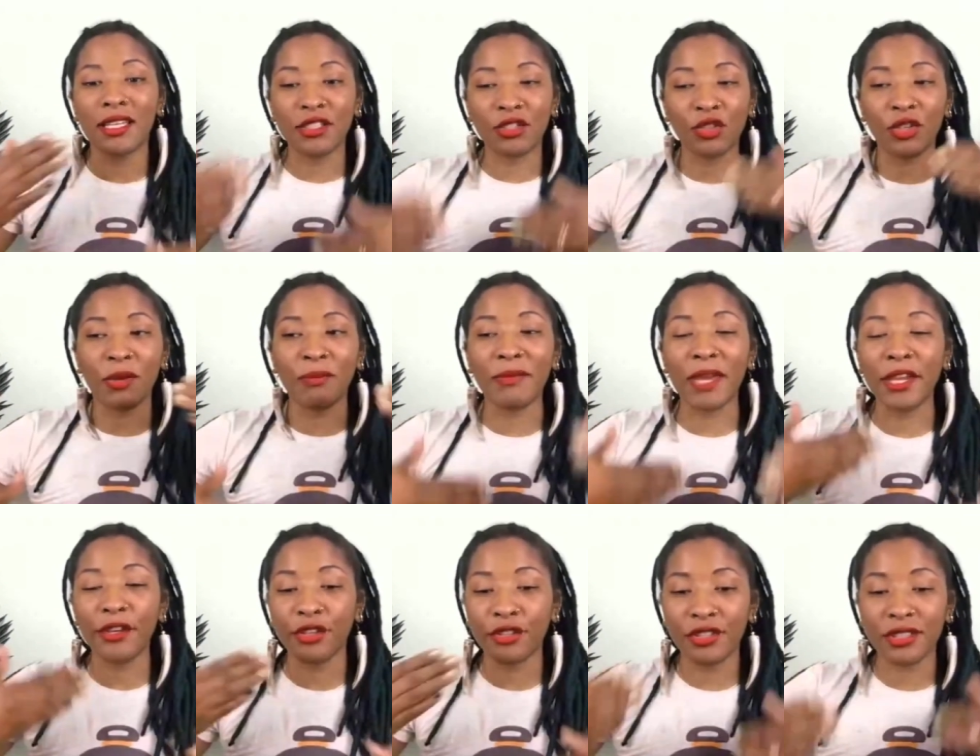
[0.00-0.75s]
it's going to
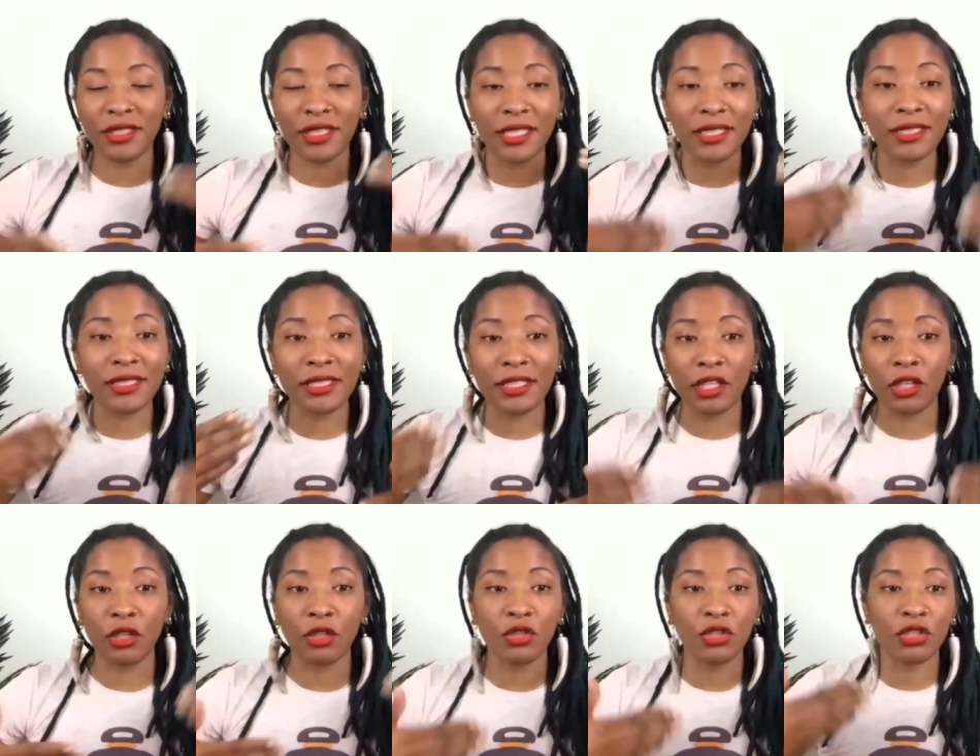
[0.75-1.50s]
make your skin
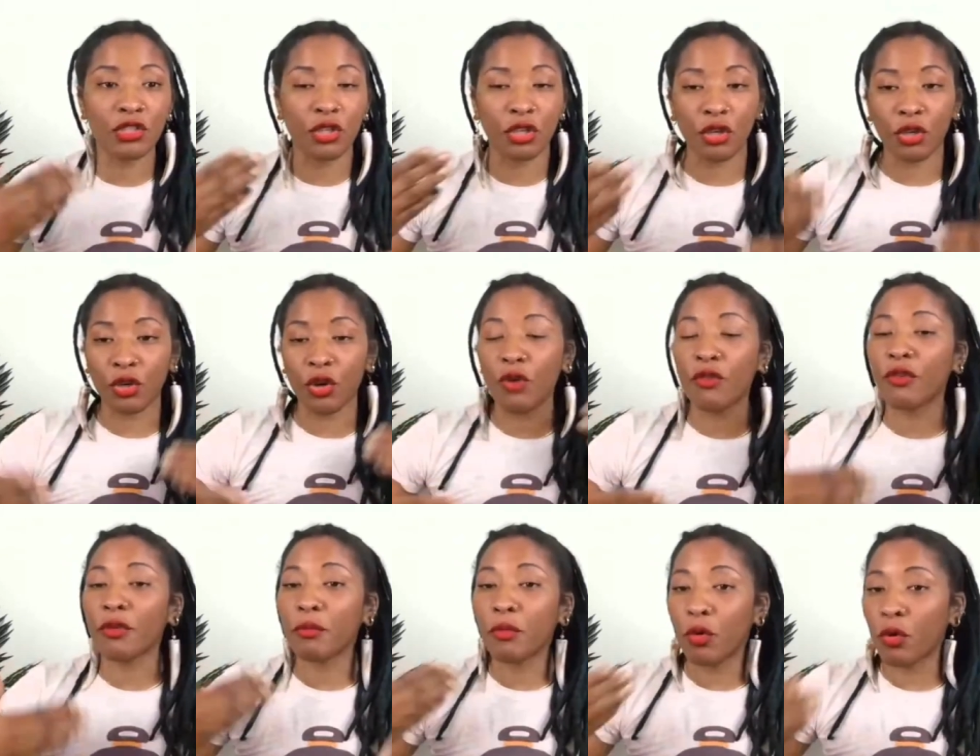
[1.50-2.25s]
cells turn
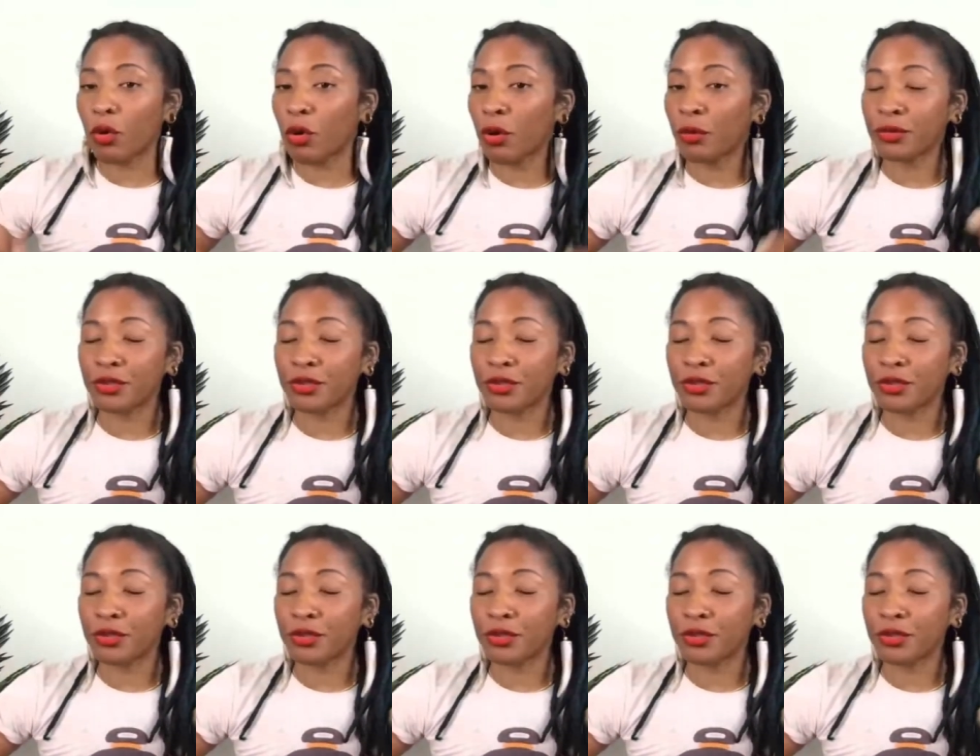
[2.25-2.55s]
over more,